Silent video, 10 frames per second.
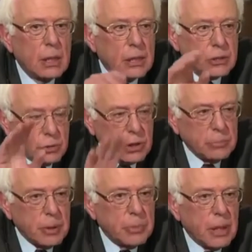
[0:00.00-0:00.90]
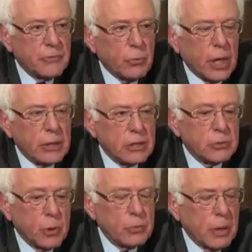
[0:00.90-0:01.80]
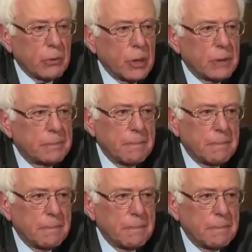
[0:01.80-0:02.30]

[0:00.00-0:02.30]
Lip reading: And certainly people have the right to smoke marijuana.